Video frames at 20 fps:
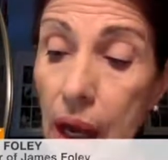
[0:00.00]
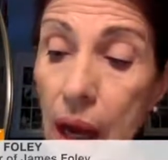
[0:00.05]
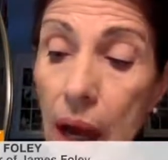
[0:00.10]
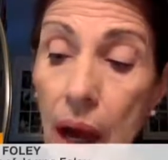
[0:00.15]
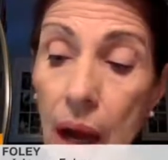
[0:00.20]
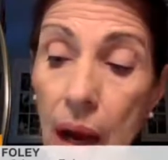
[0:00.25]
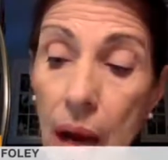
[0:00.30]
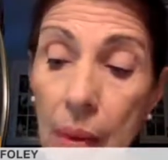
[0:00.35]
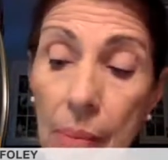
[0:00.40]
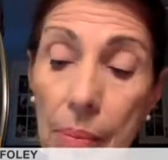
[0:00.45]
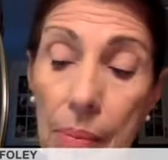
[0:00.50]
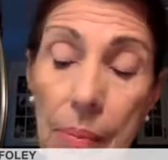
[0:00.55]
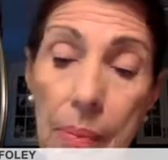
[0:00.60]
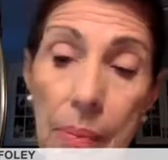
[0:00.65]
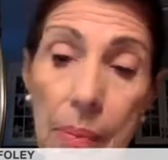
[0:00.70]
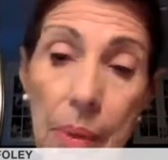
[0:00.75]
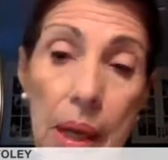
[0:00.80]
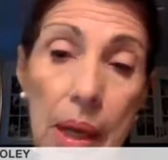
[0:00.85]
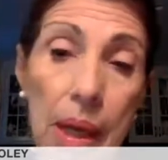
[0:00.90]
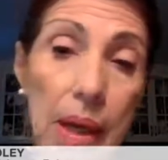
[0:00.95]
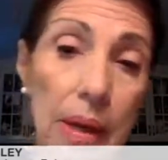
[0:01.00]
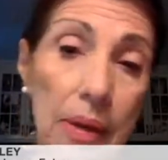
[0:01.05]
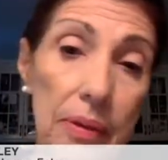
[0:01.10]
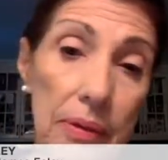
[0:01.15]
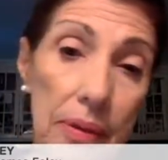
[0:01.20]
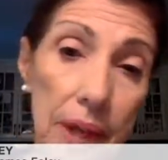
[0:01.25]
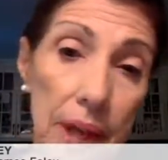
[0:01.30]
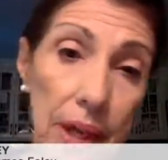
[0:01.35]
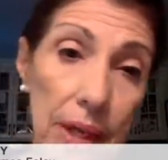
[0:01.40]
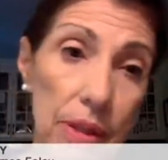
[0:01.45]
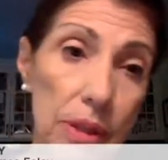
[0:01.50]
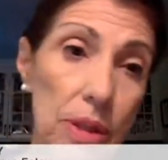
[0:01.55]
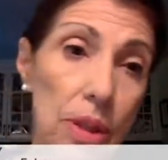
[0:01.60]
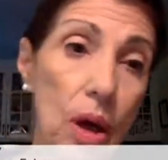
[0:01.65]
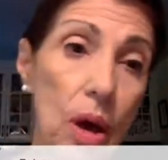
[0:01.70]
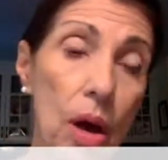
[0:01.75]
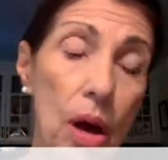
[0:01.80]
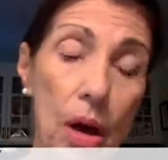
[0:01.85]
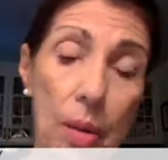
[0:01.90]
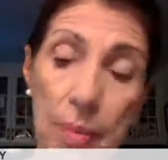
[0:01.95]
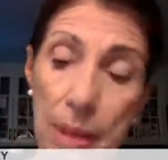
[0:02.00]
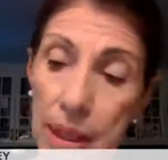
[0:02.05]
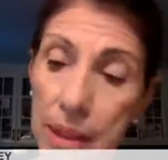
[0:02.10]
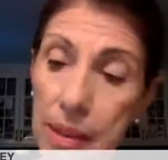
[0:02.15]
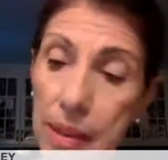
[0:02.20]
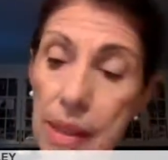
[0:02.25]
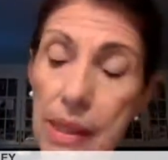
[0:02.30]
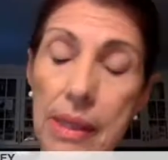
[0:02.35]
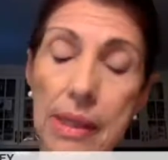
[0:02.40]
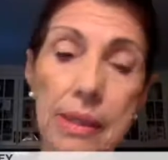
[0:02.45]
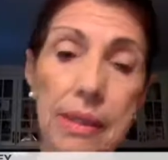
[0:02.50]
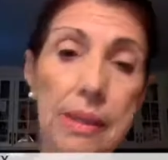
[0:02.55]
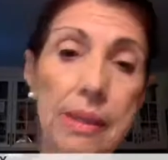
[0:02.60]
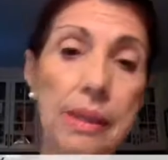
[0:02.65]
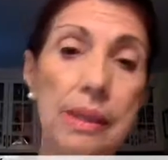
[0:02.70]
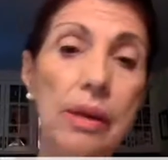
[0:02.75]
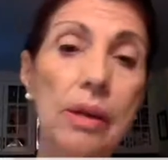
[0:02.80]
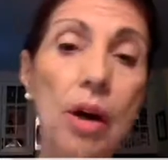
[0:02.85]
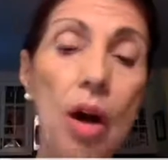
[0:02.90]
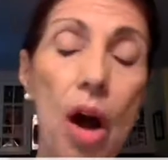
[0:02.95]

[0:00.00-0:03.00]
that Tom and his